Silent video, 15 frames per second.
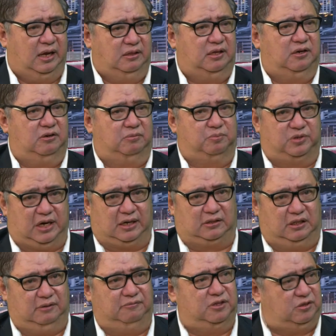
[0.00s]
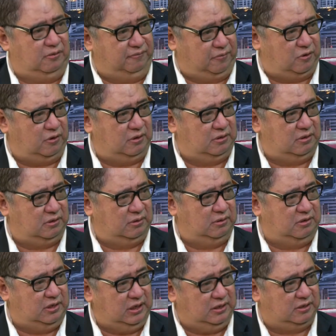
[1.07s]
And their objective is, of course, to
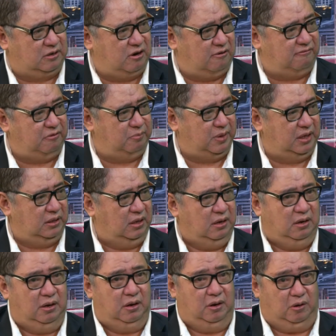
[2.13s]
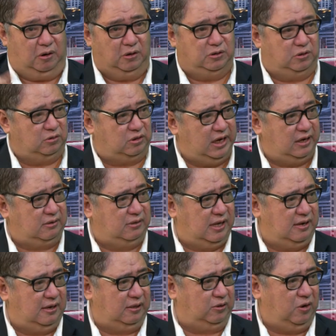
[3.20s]
seize government or to take
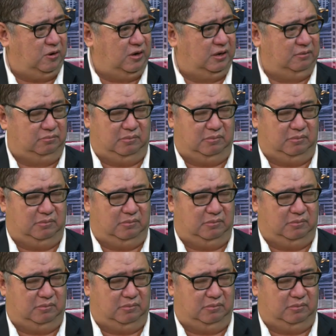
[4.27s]
territory.